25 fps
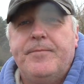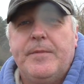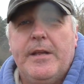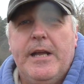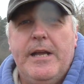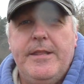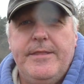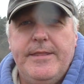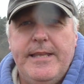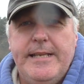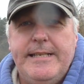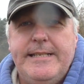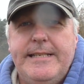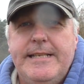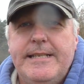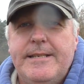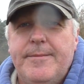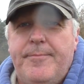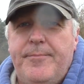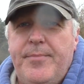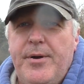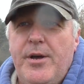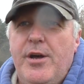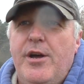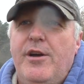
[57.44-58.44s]
and this is
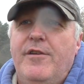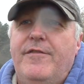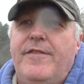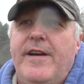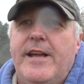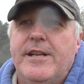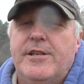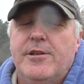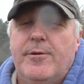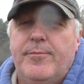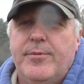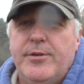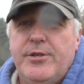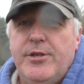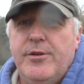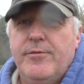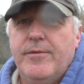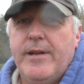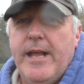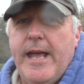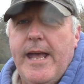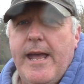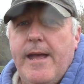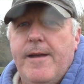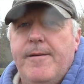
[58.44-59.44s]
a perfect
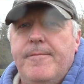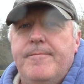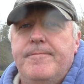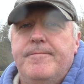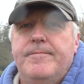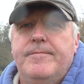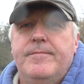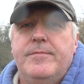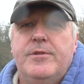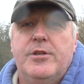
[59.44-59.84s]
opportunity